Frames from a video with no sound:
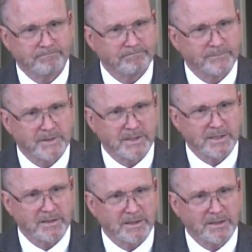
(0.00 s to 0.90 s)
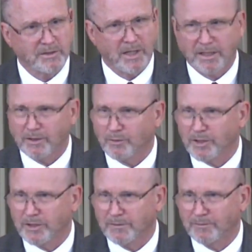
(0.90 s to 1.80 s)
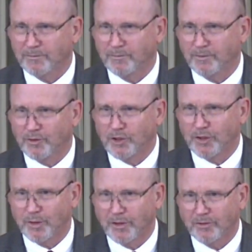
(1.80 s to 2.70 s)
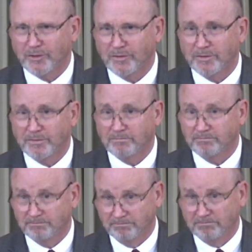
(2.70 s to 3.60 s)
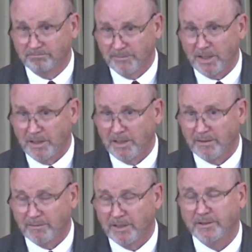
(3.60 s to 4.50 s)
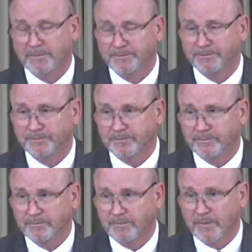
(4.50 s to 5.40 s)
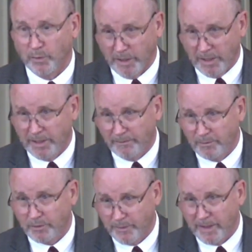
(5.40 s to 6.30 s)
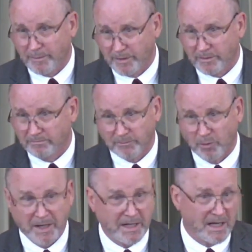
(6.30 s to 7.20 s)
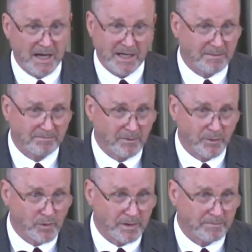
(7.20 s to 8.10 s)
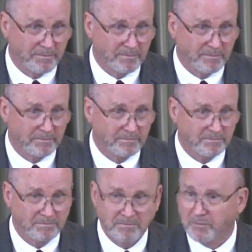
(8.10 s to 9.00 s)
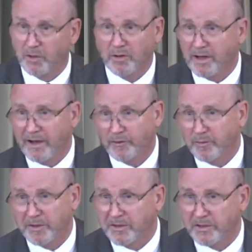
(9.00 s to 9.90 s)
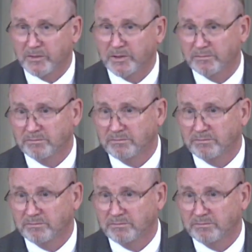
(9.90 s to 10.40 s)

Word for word: No, he's like the rest of the generations. He lived. When he lived, he was famous. Nobody like him before him, nor after him in Israel.